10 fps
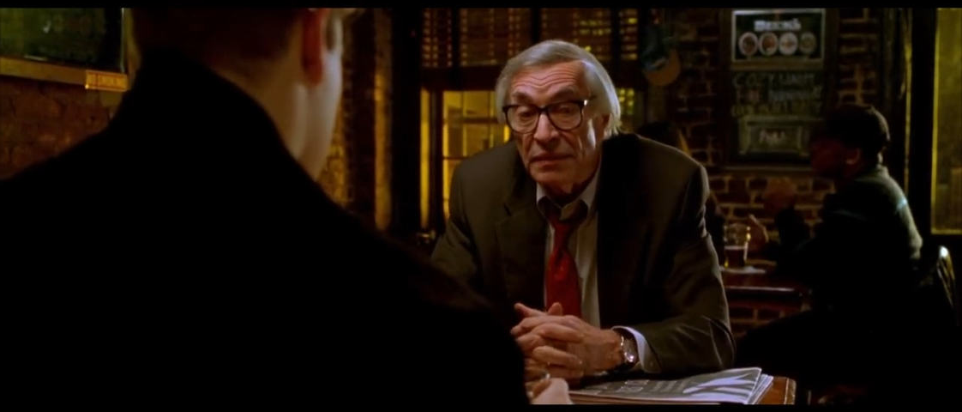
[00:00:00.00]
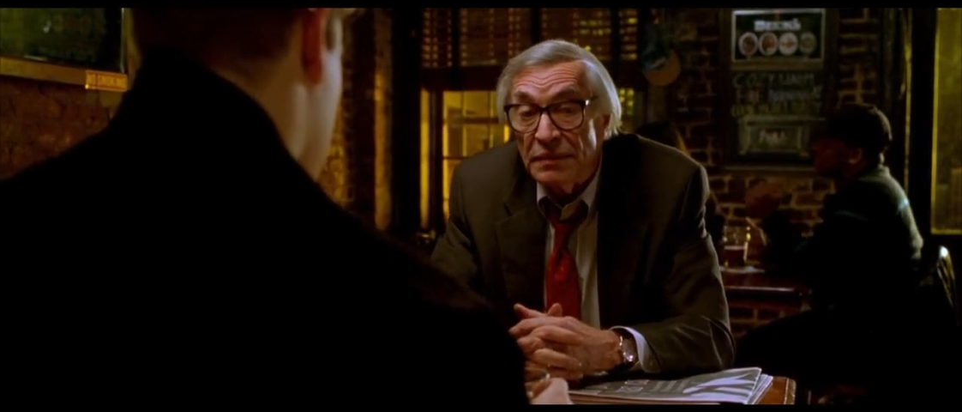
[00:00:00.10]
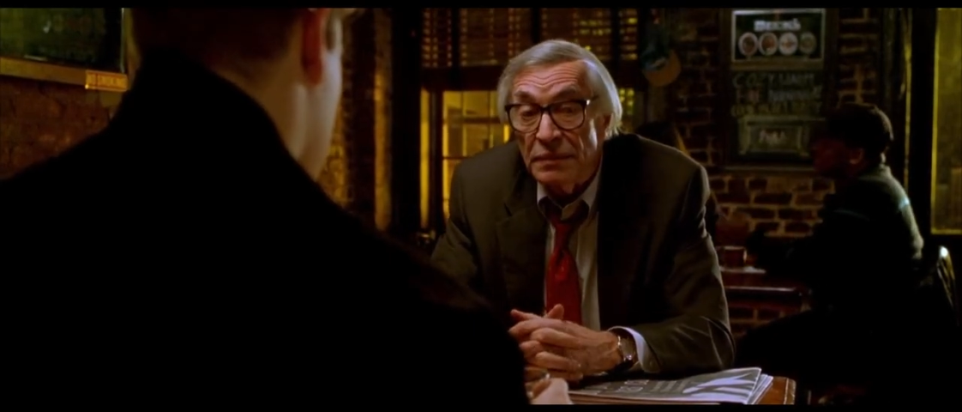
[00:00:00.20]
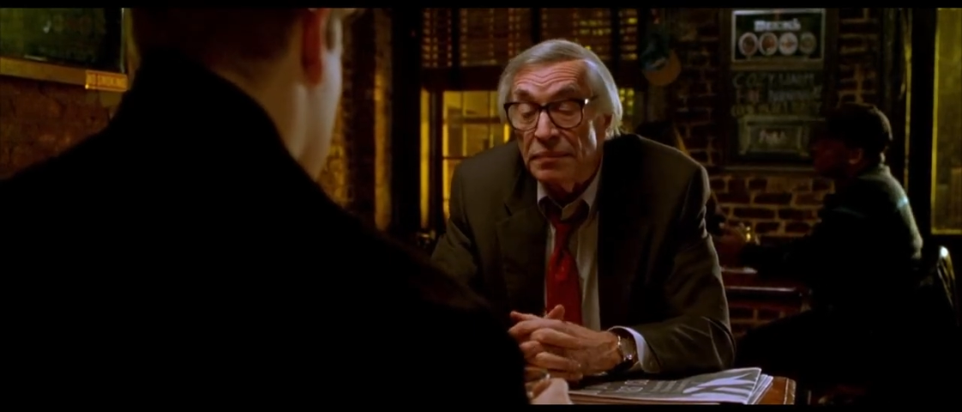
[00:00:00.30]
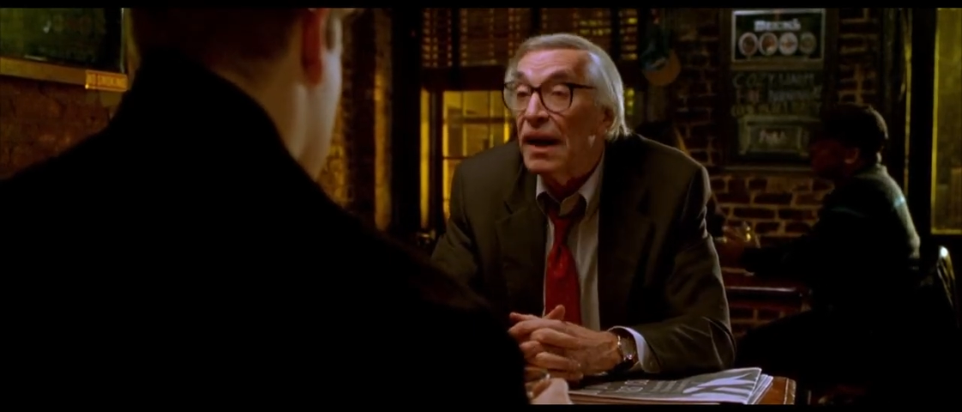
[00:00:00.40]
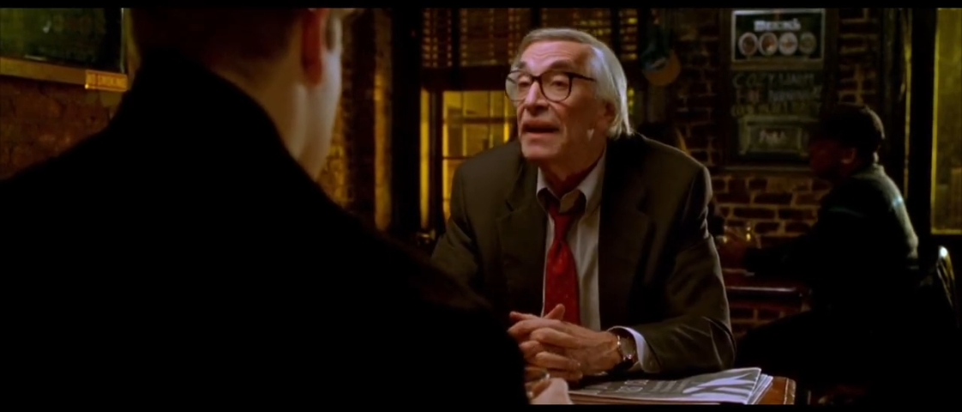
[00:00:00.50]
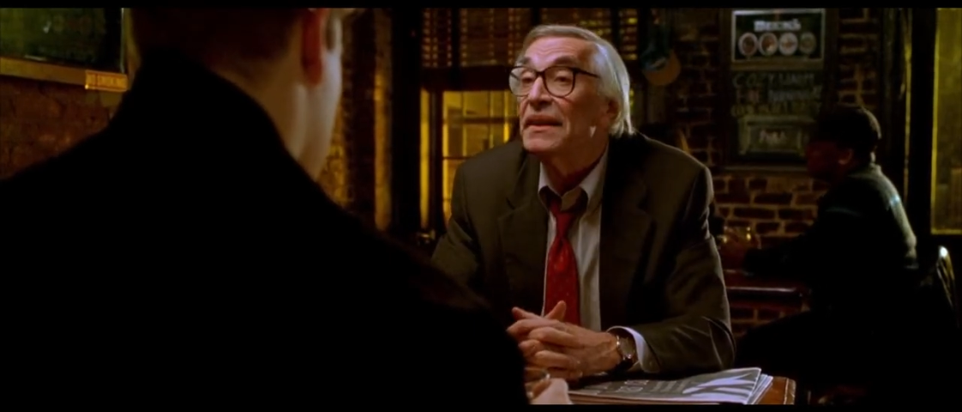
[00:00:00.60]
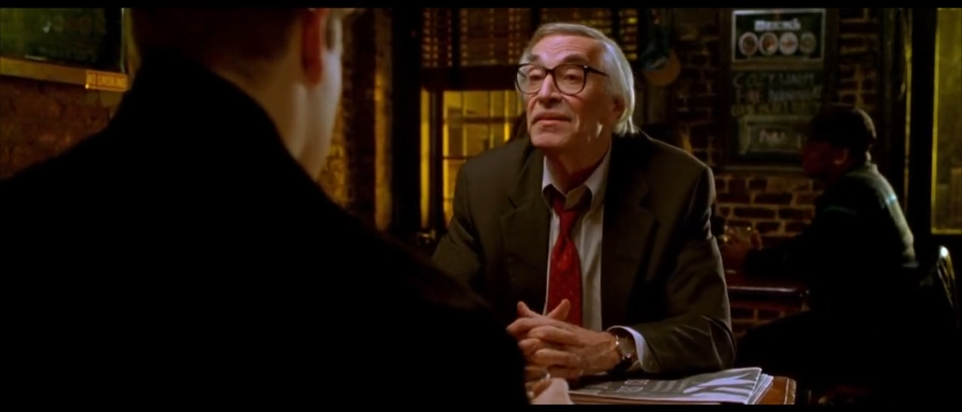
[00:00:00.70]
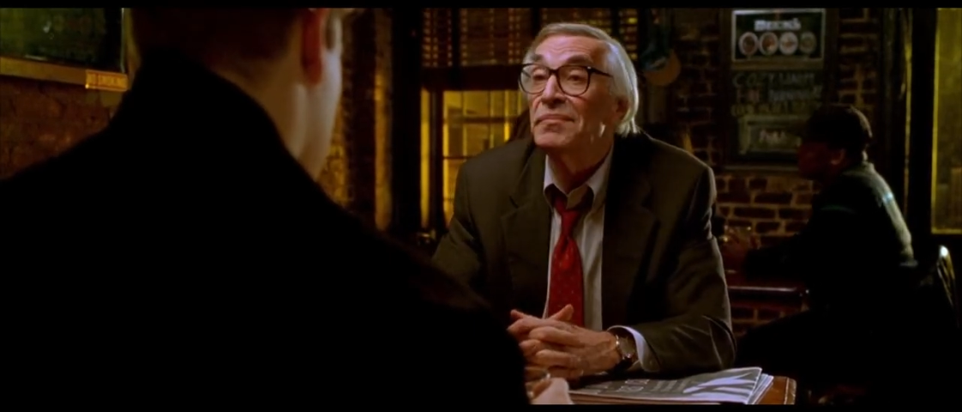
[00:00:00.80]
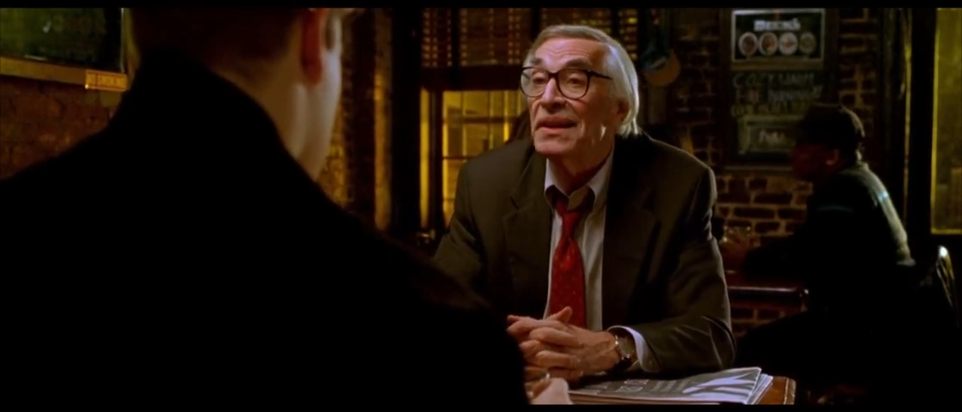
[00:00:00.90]
the pride
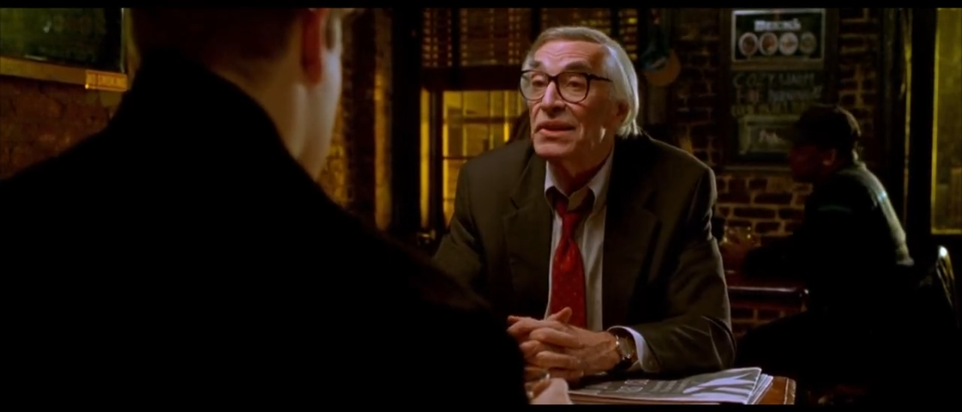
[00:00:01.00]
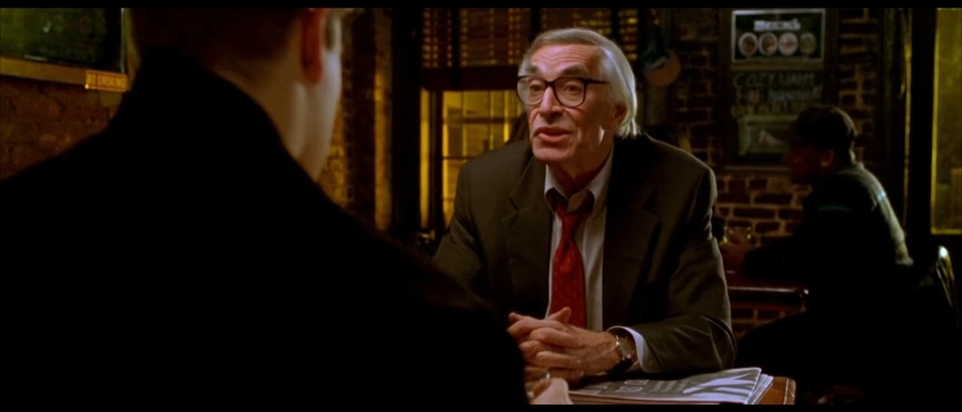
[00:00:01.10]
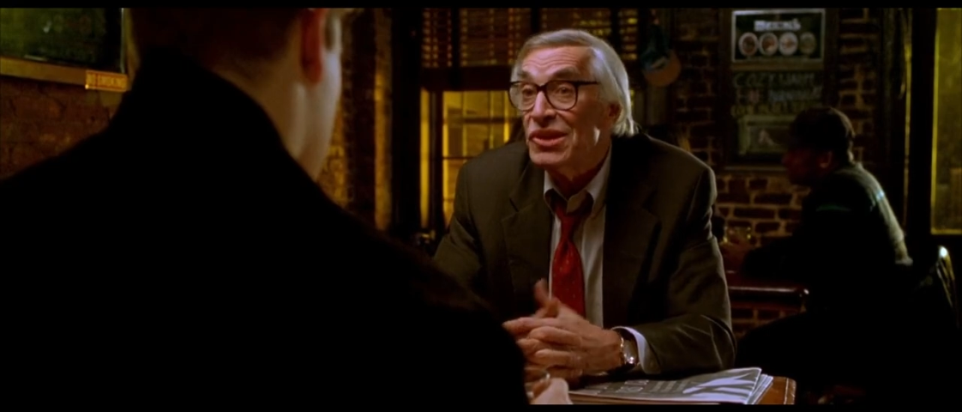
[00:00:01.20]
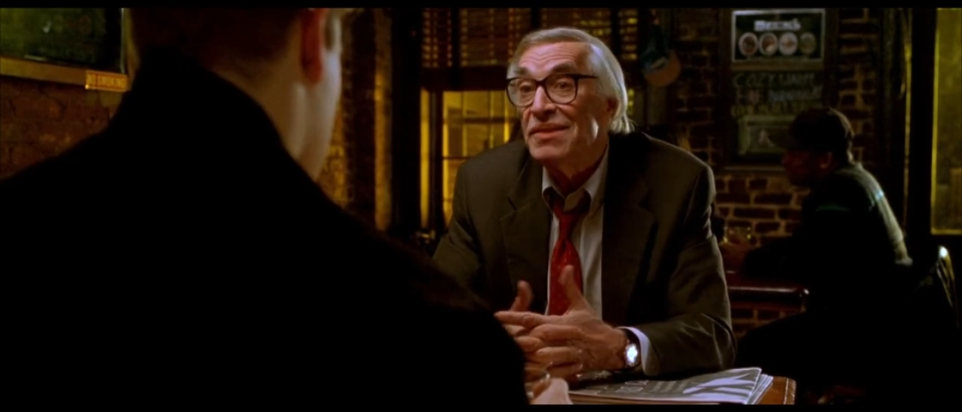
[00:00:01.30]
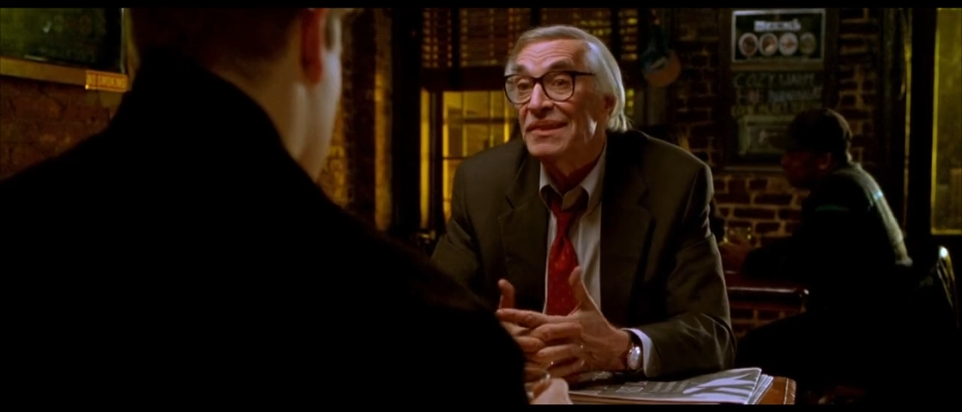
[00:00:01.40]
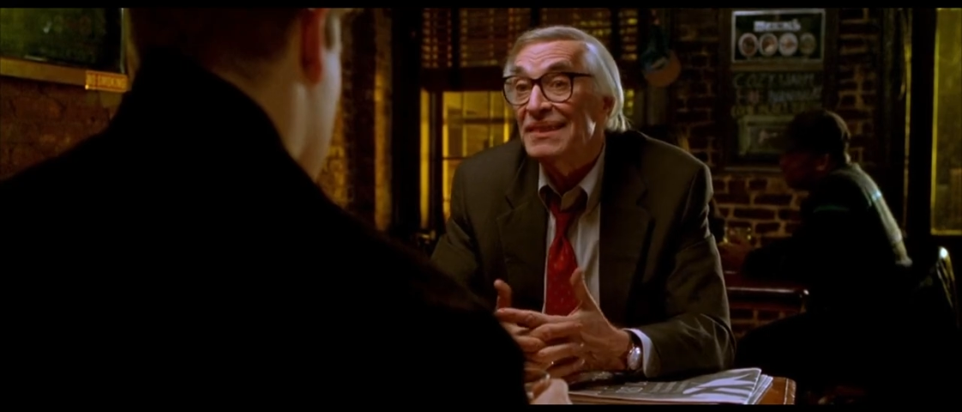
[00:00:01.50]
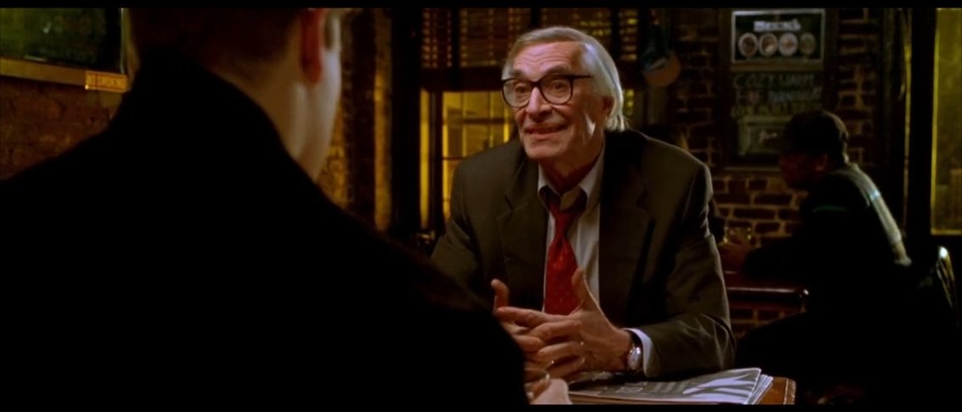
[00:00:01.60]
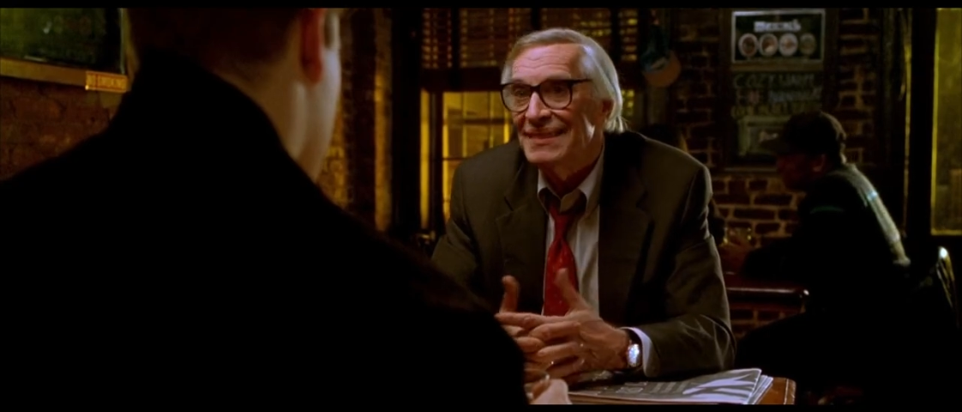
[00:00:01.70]
of my yeshiva.